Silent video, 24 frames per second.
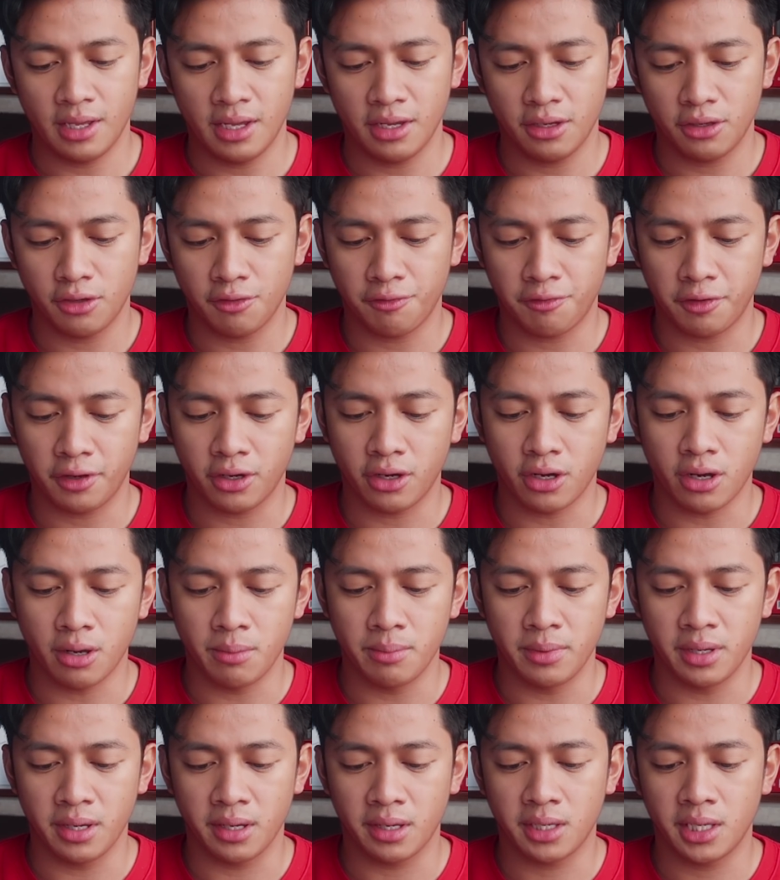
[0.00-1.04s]
Thank you for
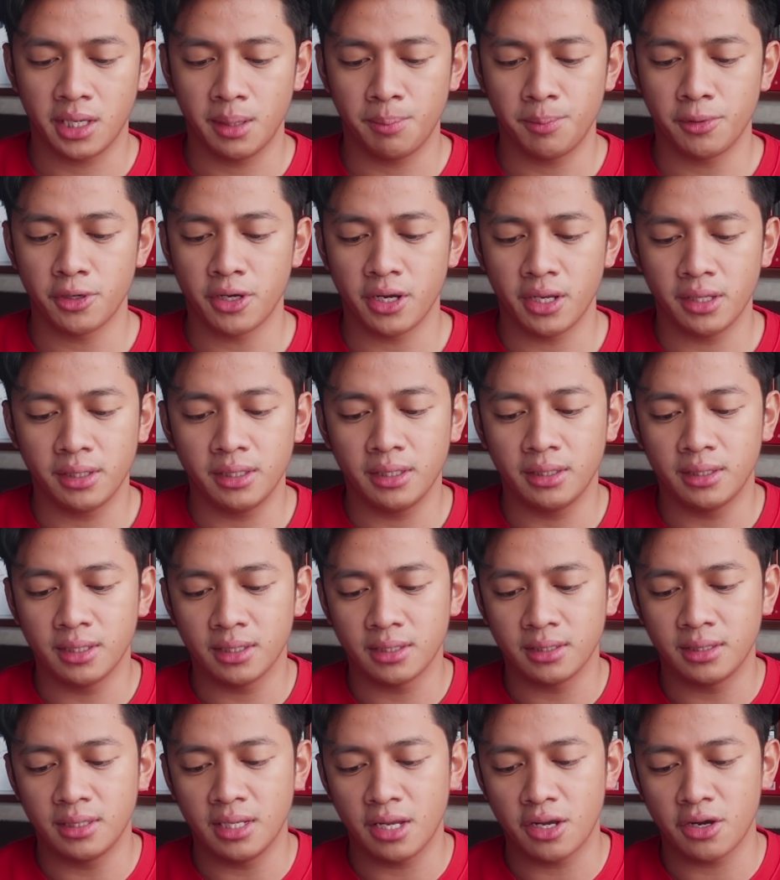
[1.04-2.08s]
coming. Keep your
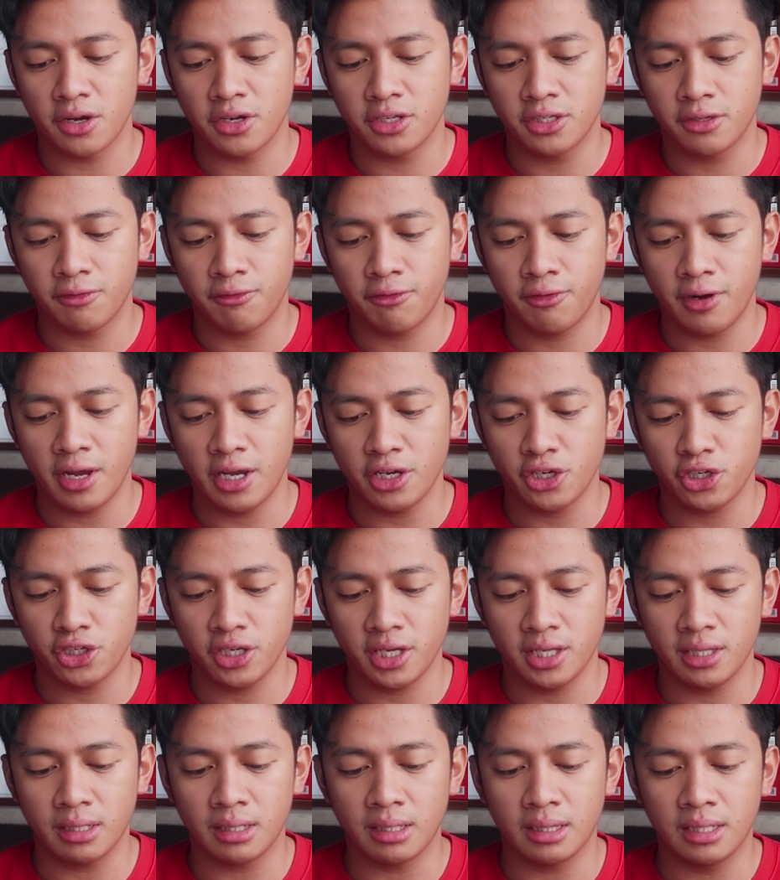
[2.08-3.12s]
Adidas sneakers
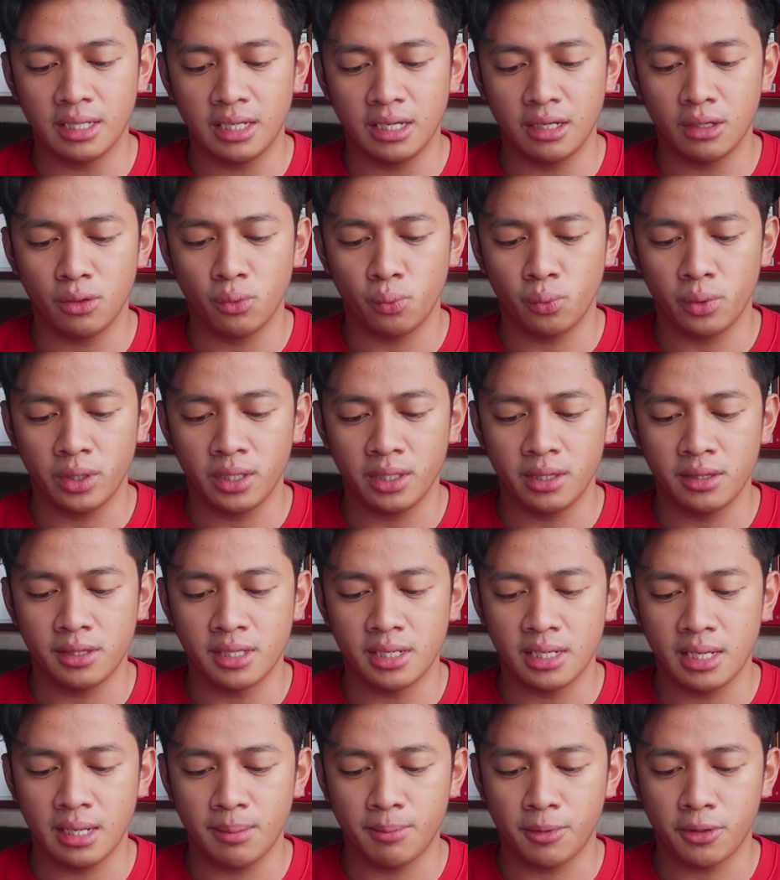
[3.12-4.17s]
fresh and clean with
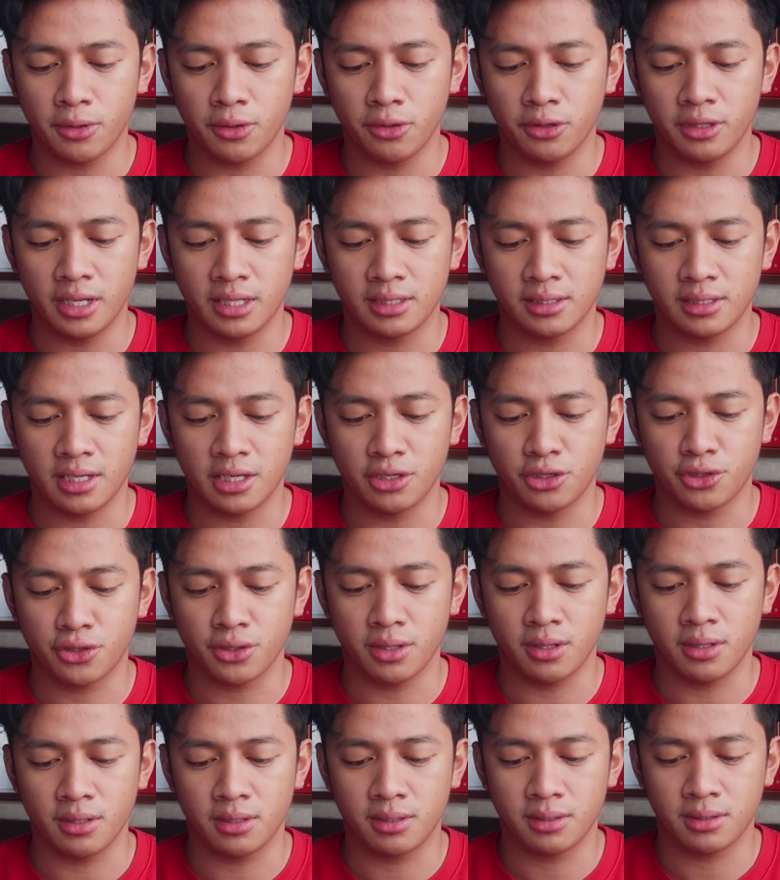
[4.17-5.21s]
the neighborhood
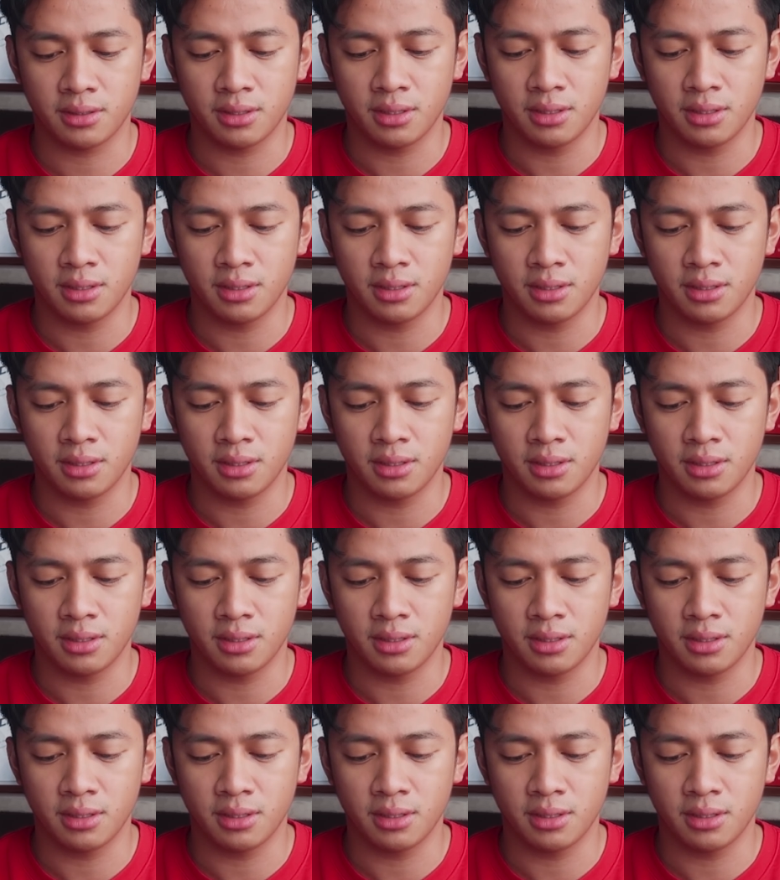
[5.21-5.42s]
essentials.